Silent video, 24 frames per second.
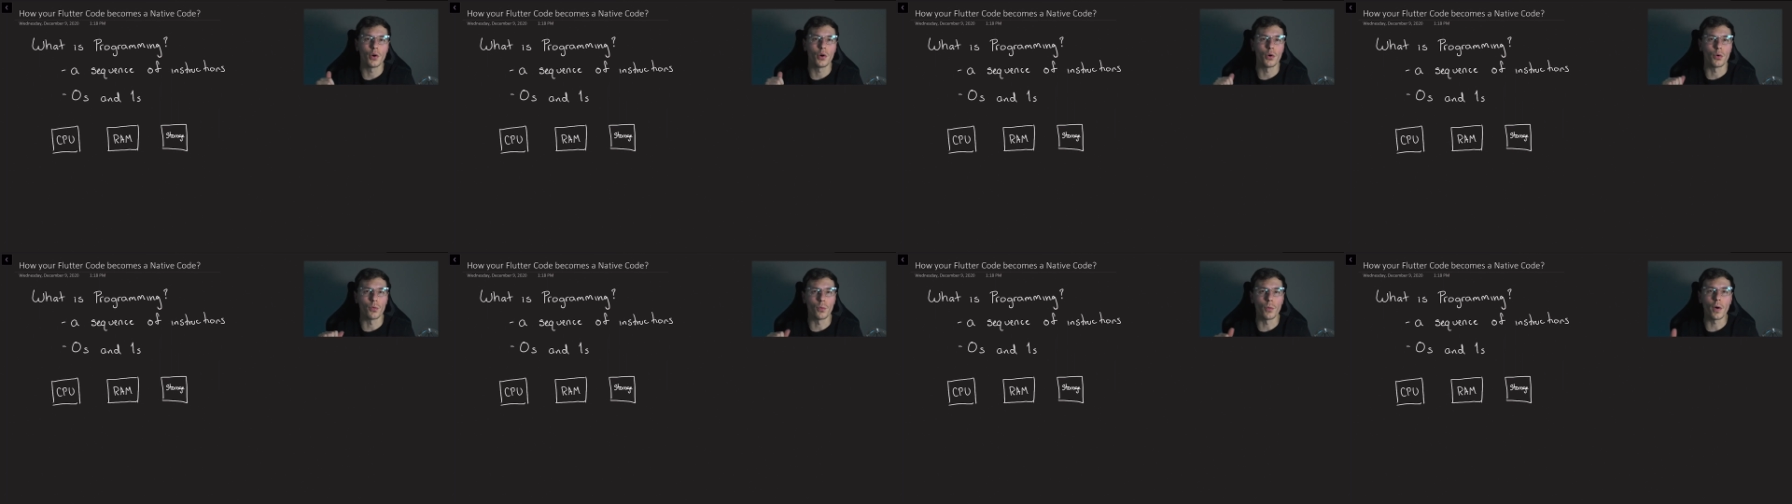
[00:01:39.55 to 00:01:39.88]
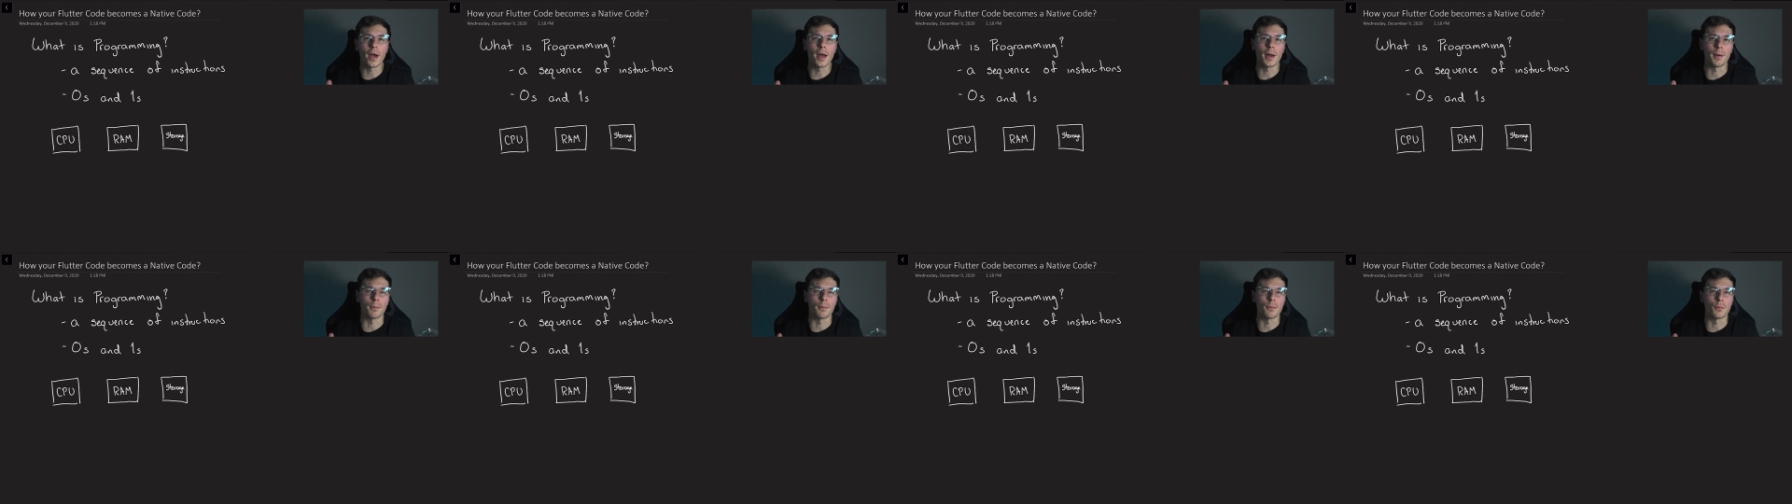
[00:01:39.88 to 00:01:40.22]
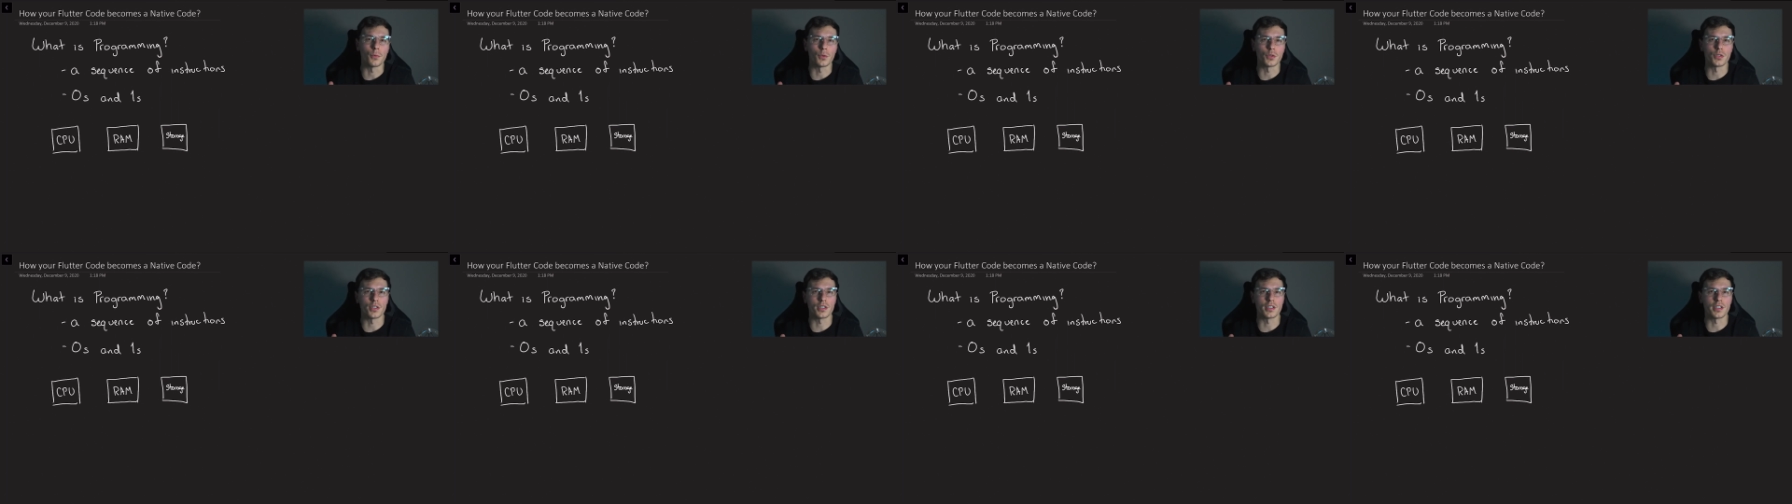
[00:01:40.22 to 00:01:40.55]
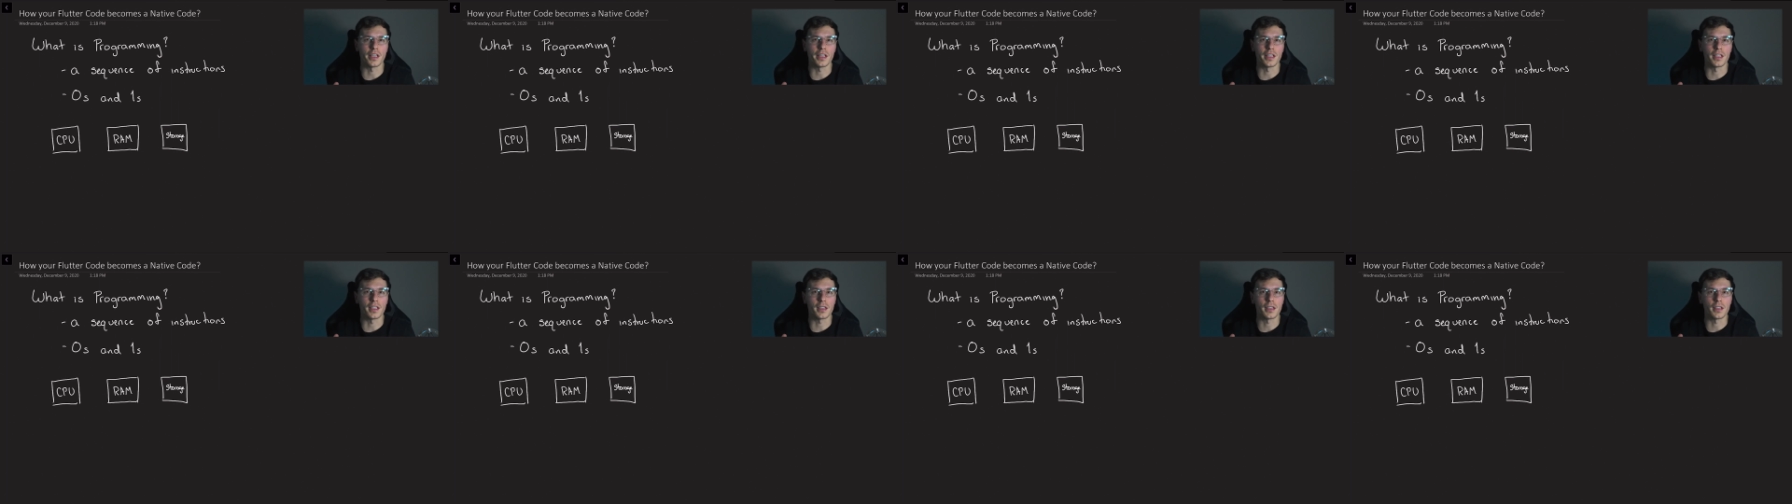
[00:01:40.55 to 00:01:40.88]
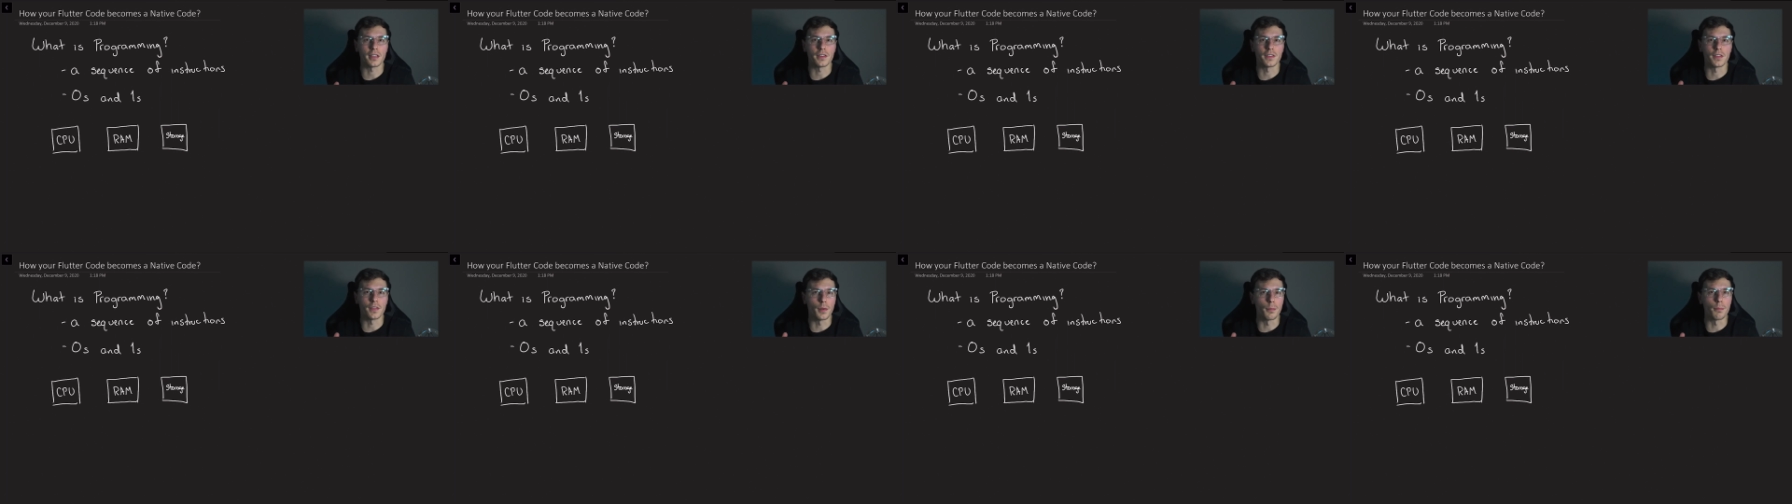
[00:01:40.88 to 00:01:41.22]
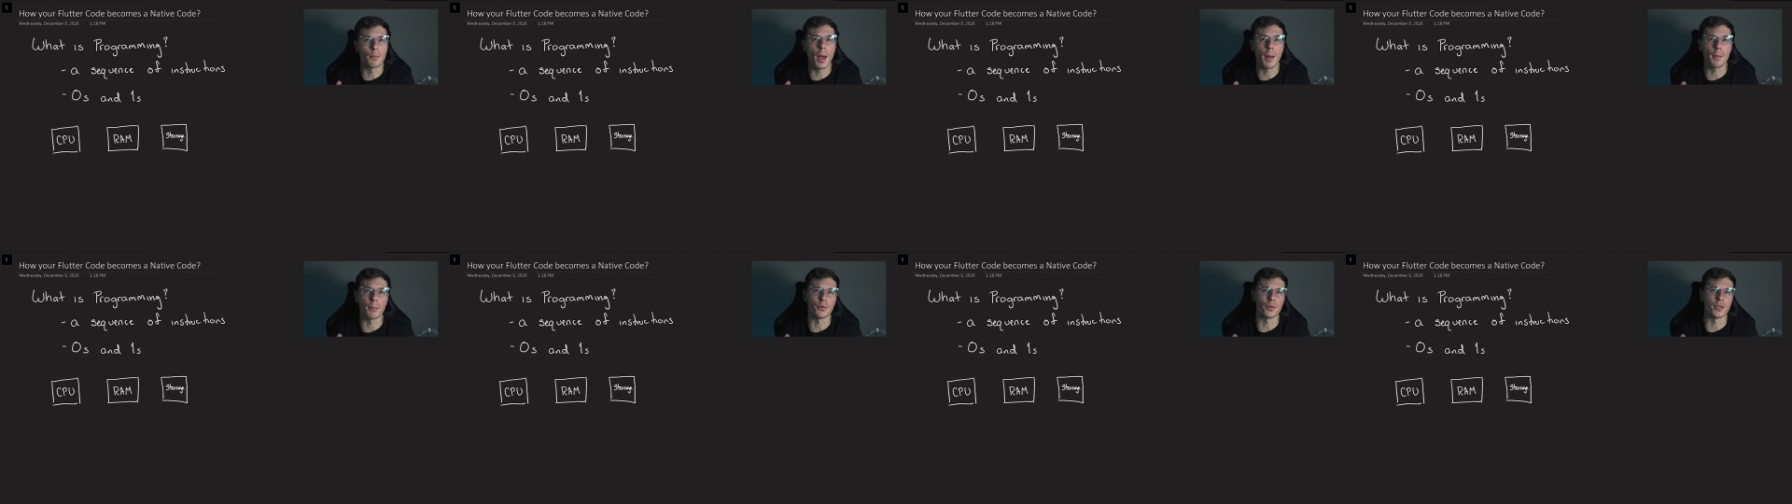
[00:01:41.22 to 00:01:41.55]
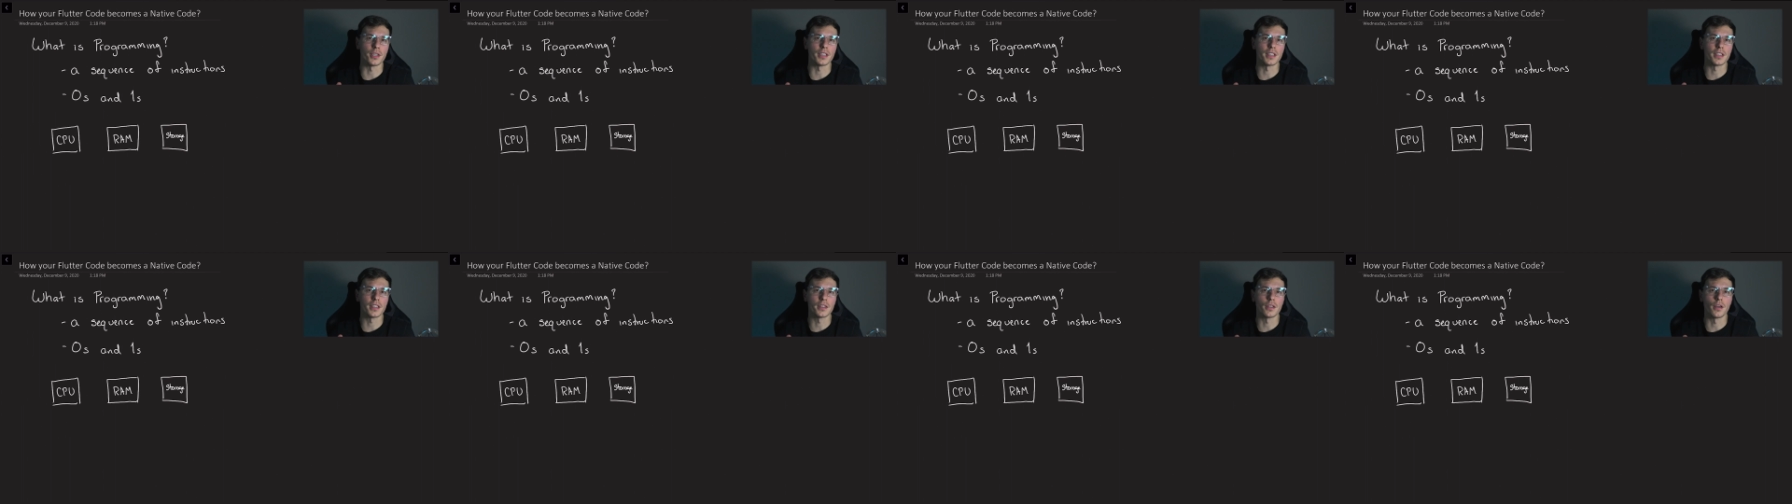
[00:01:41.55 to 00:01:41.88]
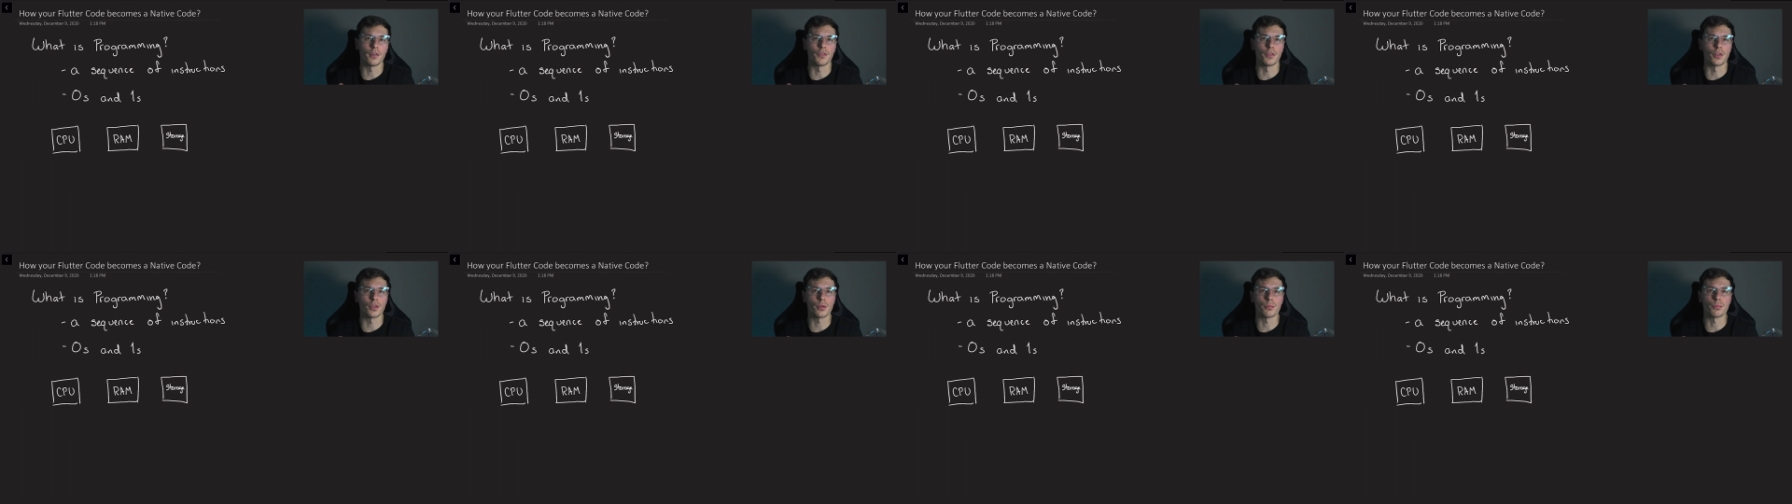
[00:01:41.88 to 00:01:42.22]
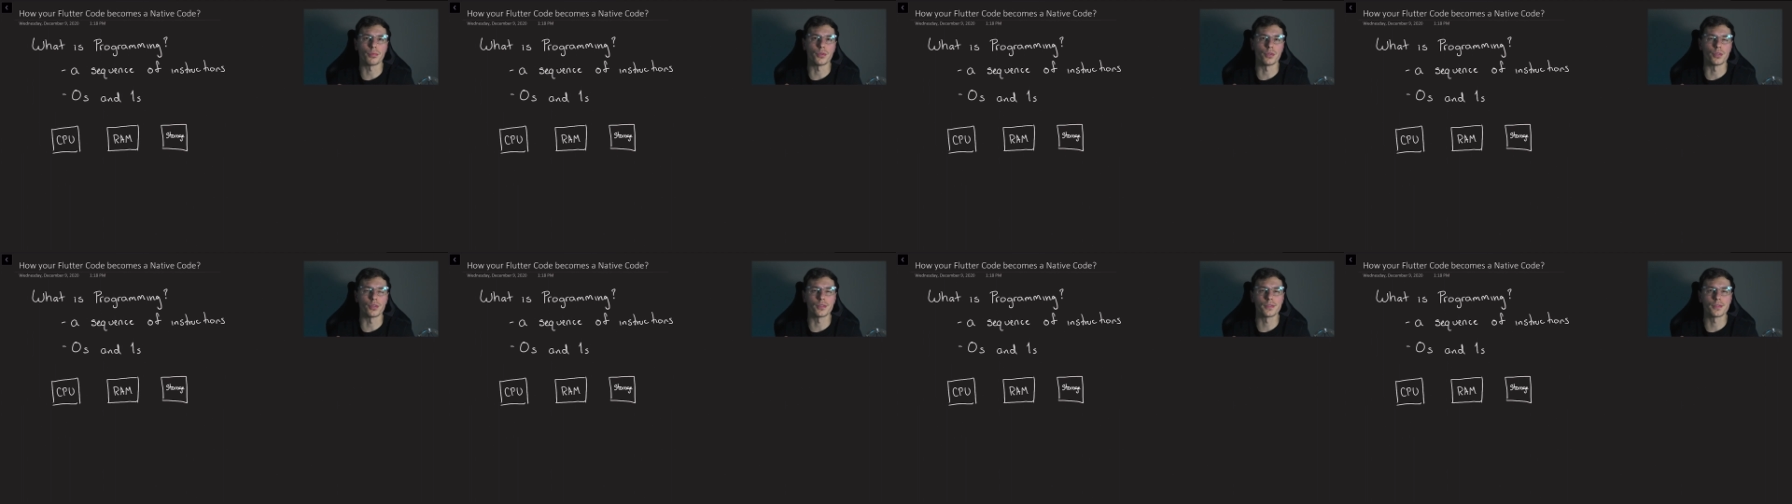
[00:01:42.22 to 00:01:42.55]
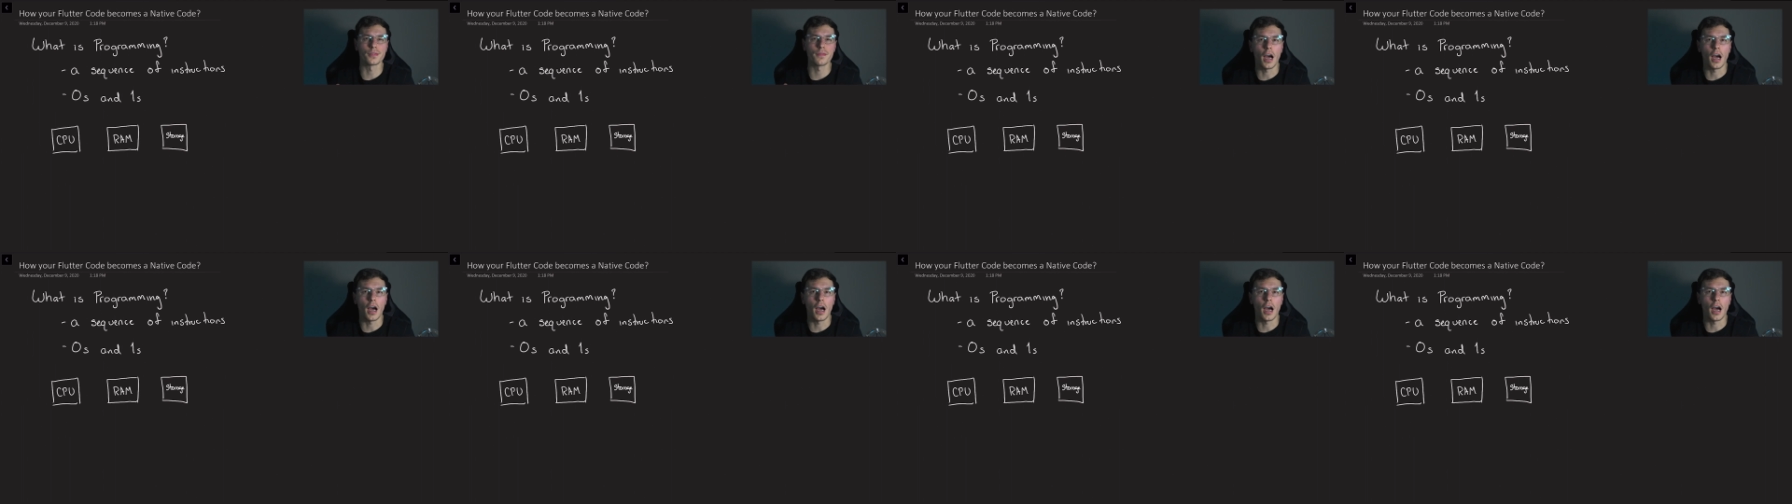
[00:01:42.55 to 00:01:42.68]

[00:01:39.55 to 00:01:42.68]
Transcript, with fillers: RAM, which is like the memory of the computer.